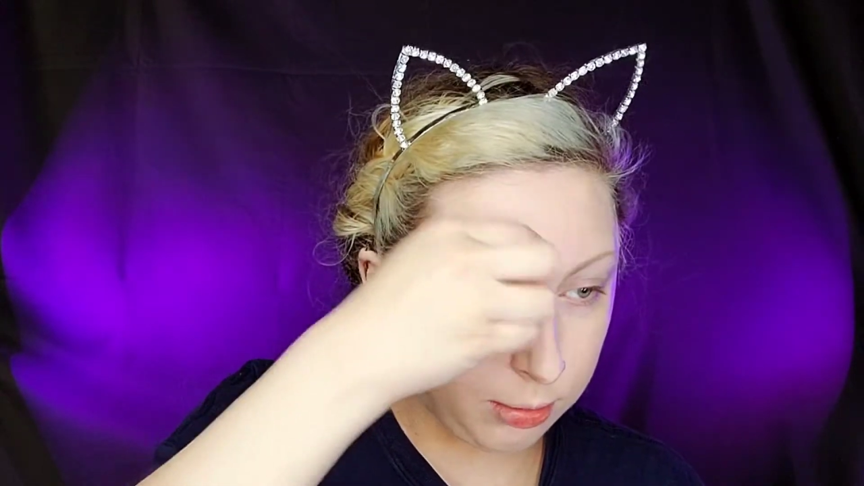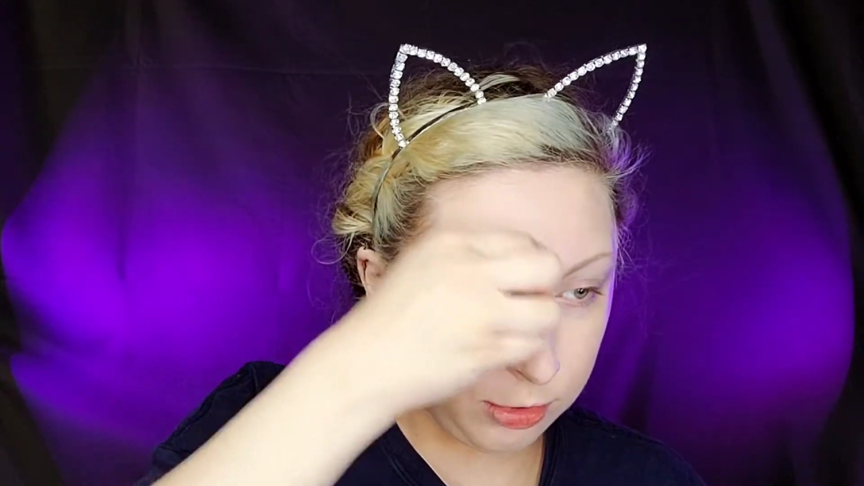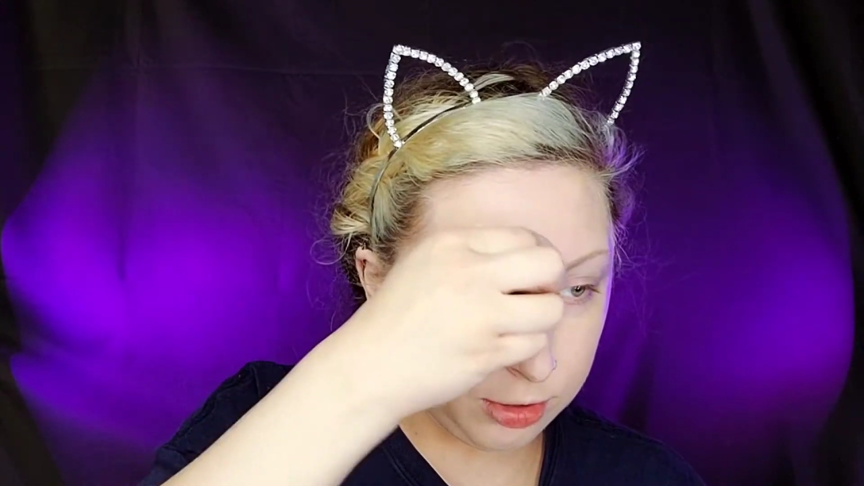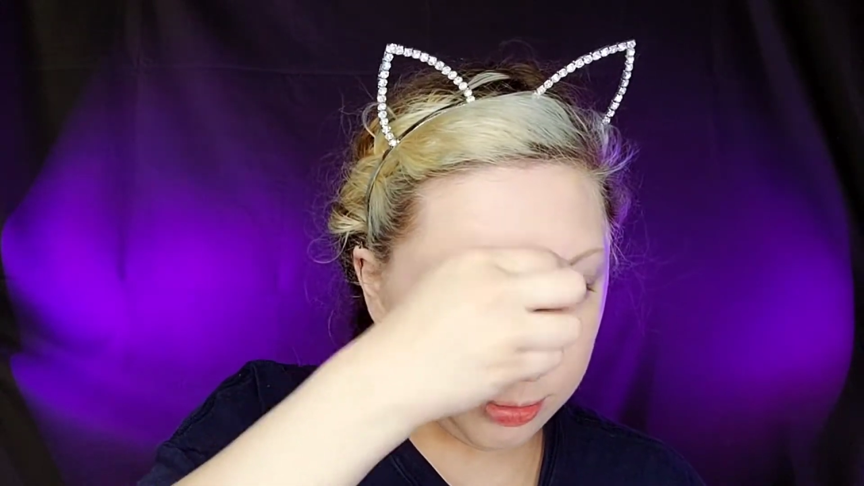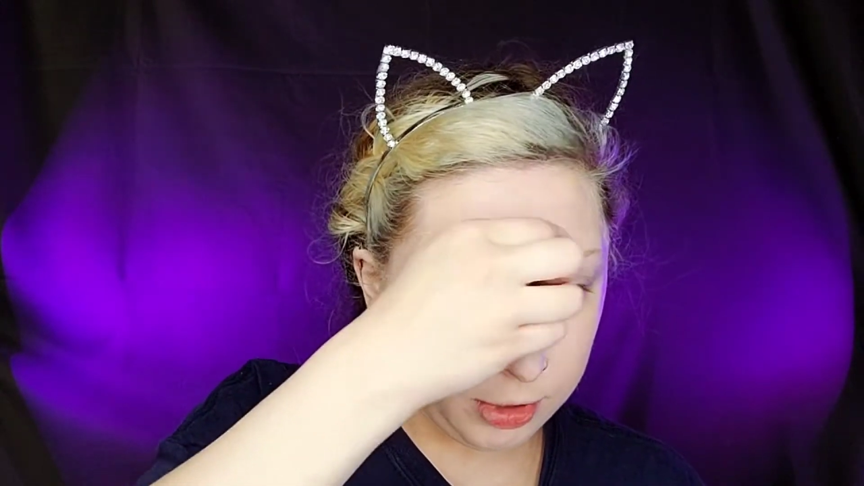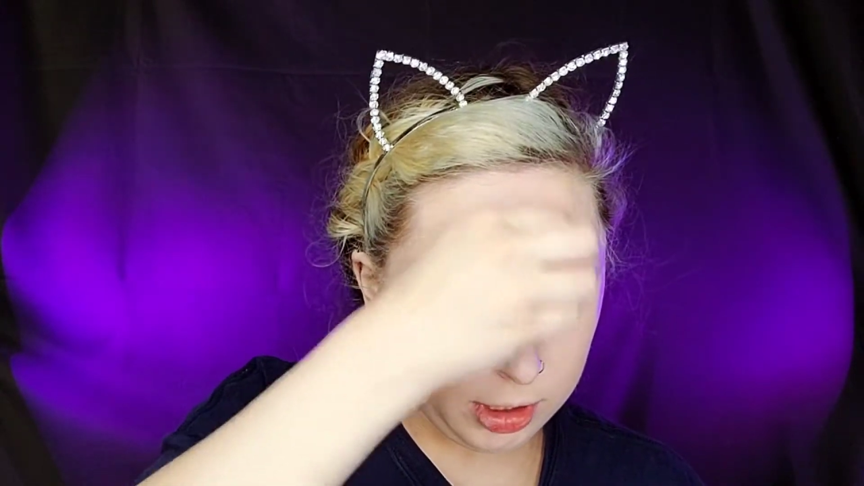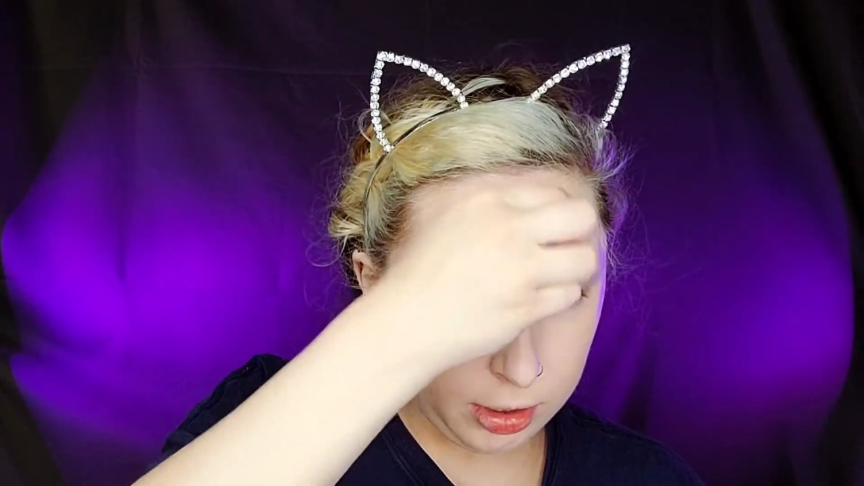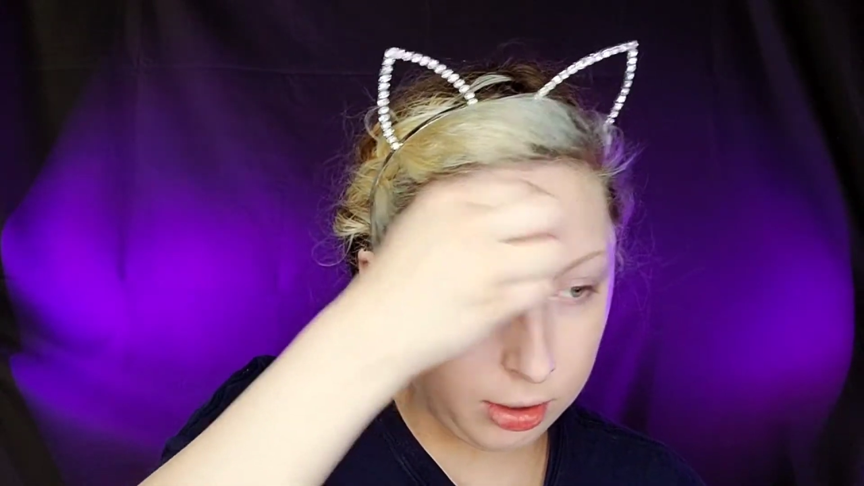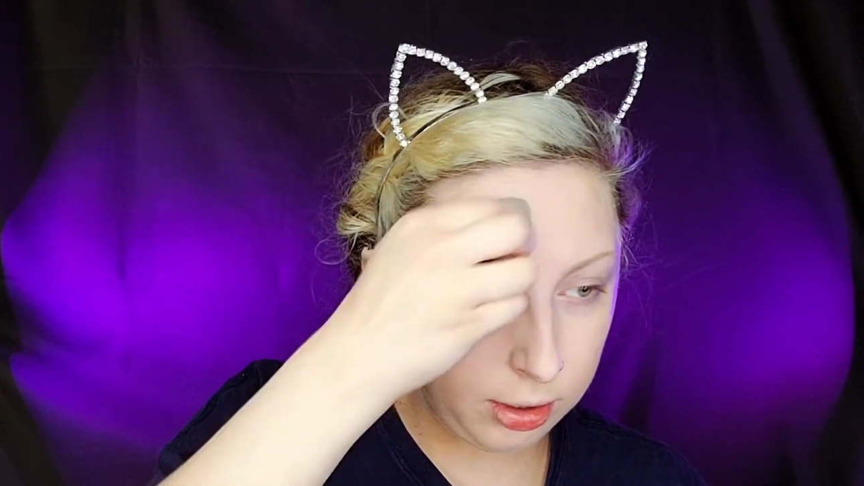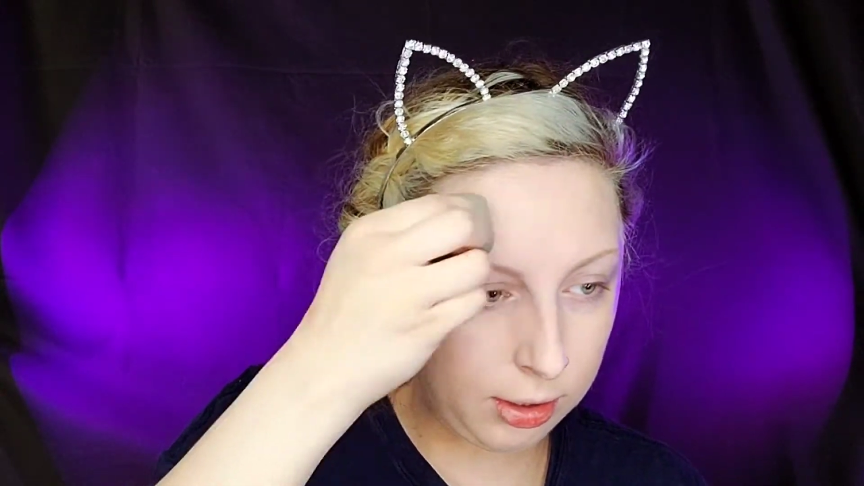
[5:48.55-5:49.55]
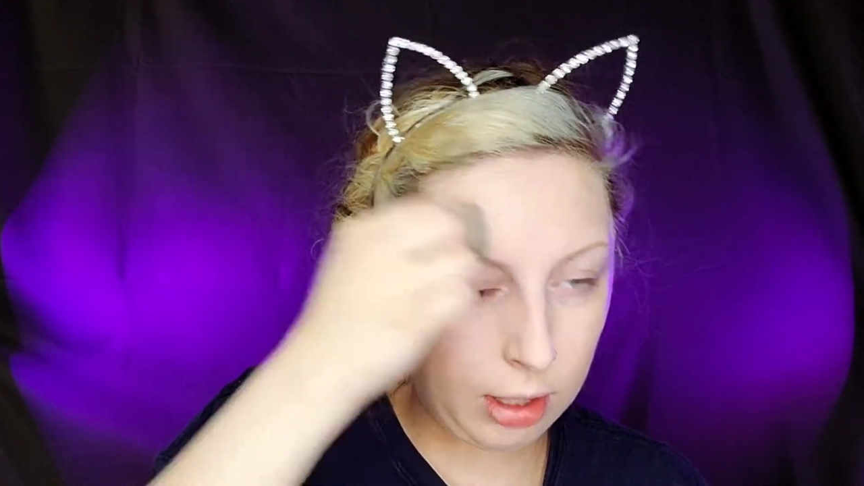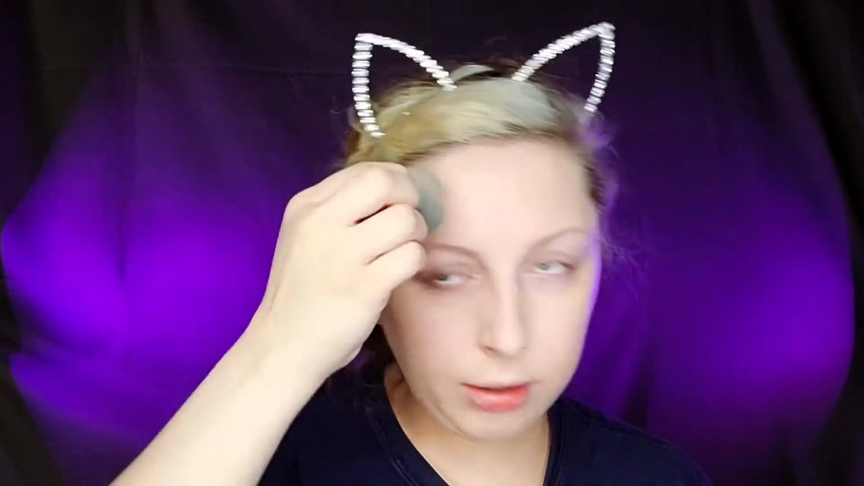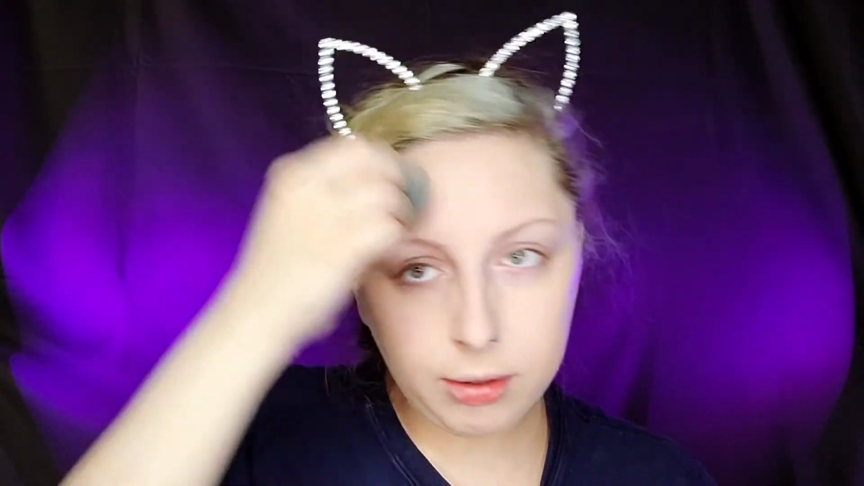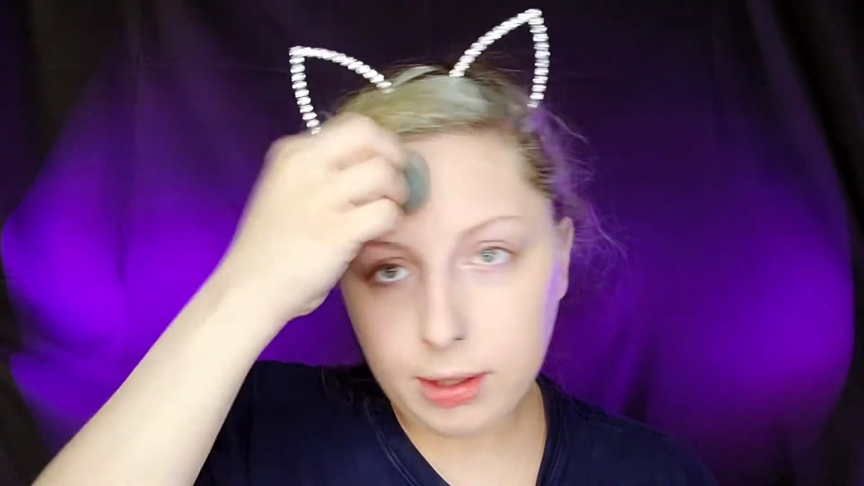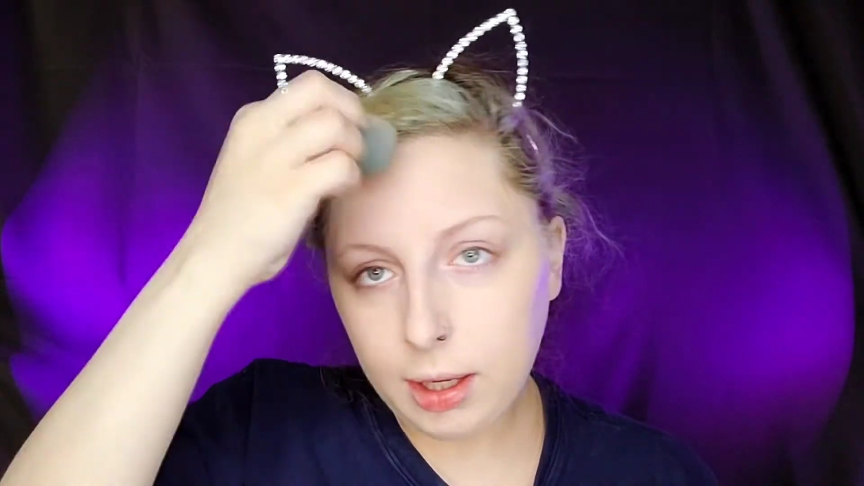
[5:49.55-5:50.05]
just putting on
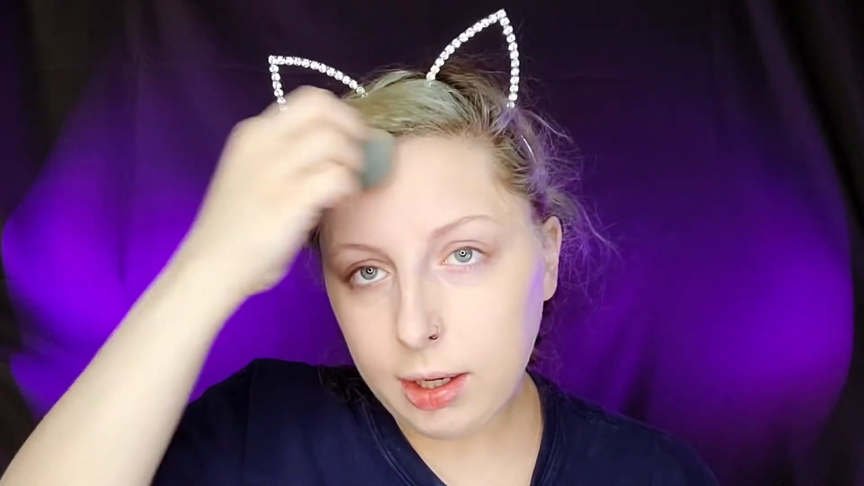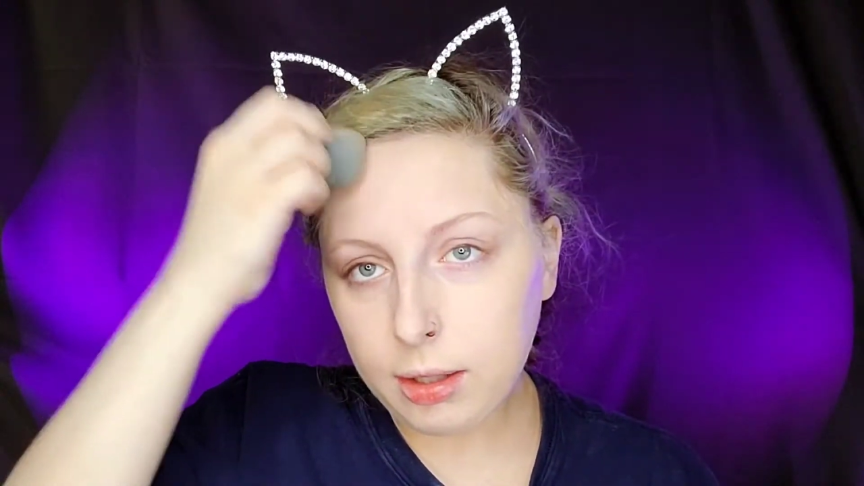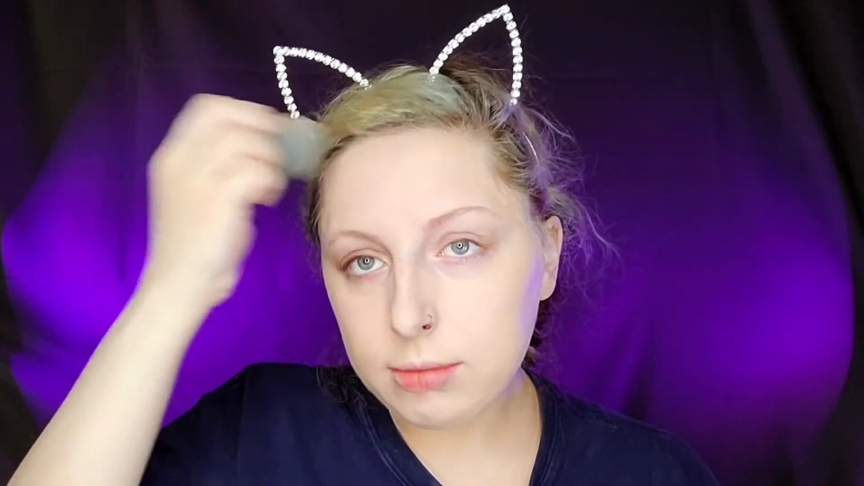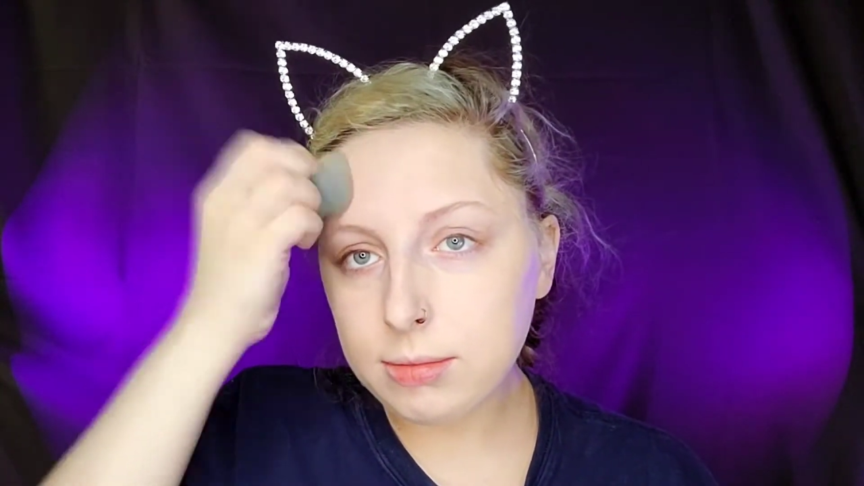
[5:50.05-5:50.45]
another layer.